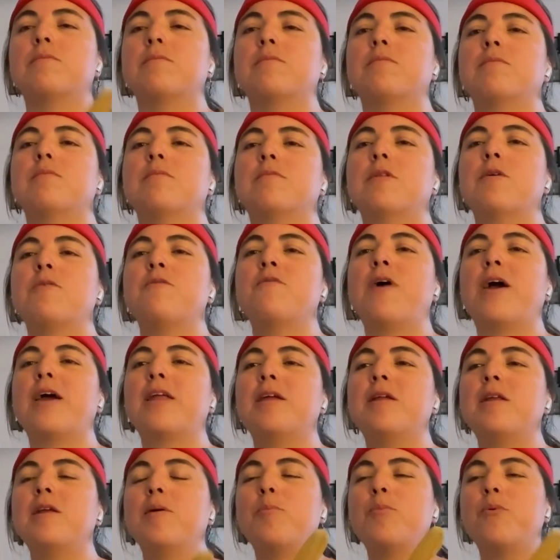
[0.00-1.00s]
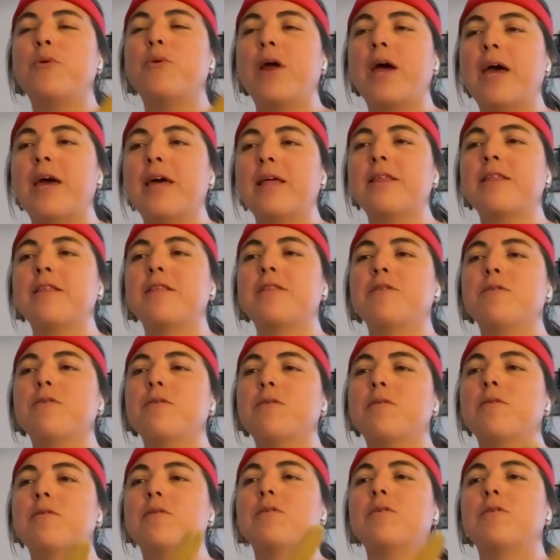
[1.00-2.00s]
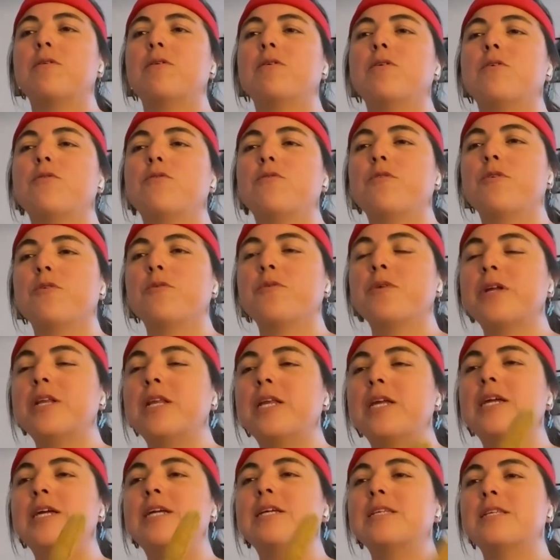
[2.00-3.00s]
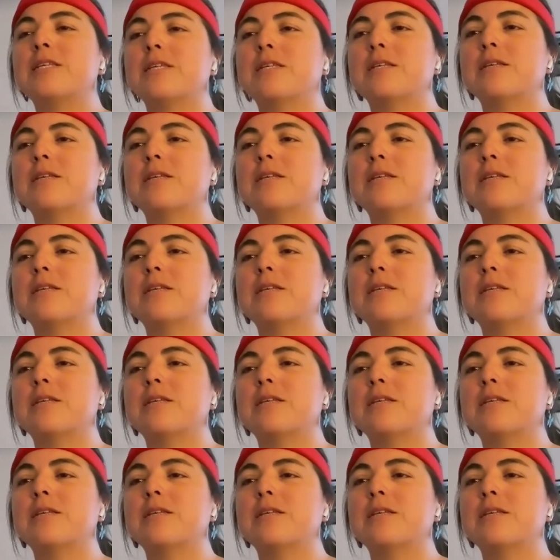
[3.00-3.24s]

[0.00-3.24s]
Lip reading: Inviting a breath for release.